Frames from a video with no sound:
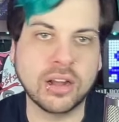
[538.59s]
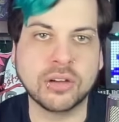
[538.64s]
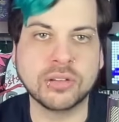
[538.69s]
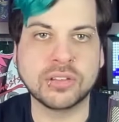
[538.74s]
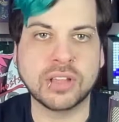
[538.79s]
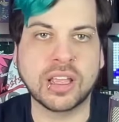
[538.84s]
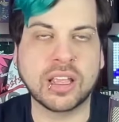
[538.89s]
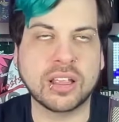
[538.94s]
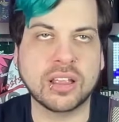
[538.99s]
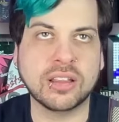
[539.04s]

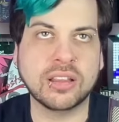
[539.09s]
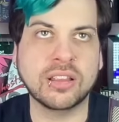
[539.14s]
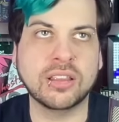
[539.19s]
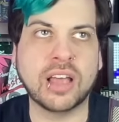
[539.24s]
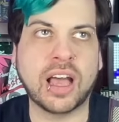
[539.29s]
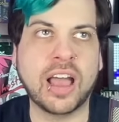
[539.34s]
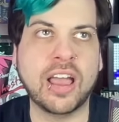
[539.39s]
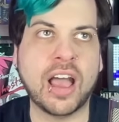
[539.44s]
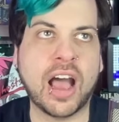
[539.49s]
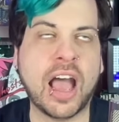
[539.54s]
Like
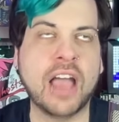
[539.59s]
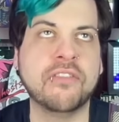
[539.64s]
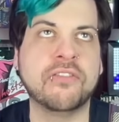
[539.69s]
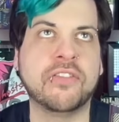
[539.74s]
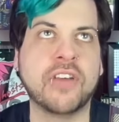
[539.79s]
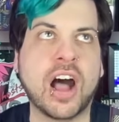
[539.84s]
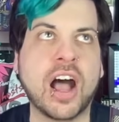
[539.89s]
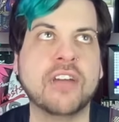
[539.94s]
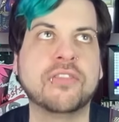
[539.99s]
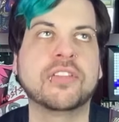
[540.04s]

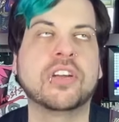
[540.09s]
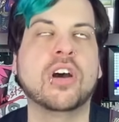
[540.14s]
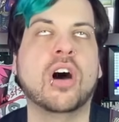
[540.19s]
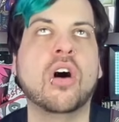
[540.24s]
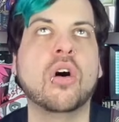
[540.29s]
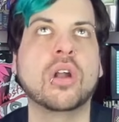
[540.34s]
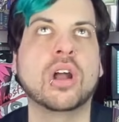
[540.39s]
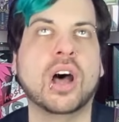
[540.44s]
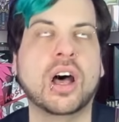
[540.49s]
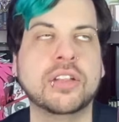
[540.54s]
I've
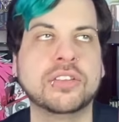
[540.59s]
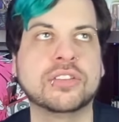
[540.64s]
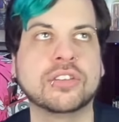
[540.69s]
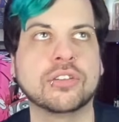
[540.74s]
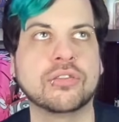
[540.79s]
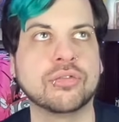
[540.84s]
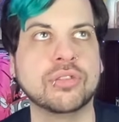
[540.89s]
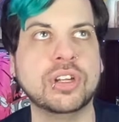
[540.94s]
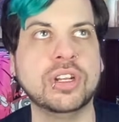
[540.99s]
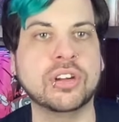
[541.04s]
gone on to
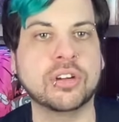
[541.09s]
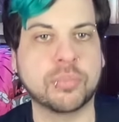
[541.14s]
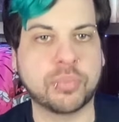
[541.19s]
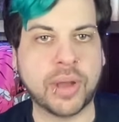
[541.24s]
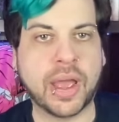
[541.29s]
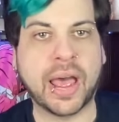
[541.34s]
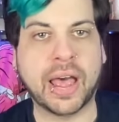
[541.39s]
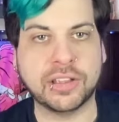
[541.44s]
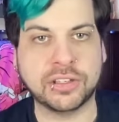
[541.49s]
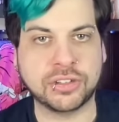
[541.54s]
greener
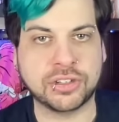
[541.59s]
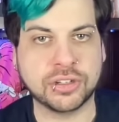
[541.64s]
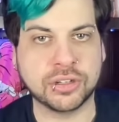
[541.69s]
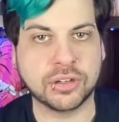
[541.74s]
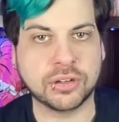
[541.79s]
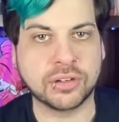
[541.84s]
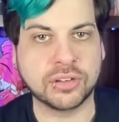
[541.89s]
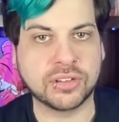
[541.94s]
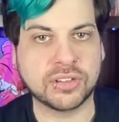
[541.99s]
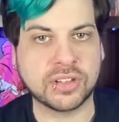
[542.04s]

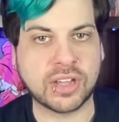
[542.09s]
pastures.